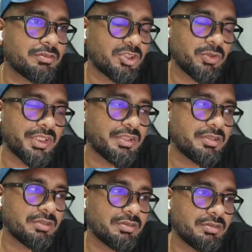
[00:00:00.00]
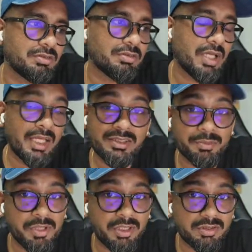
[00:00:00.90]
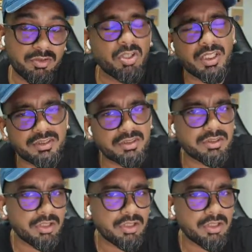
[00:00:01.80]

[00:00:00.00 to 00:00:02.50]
stories and subtasks or tasks.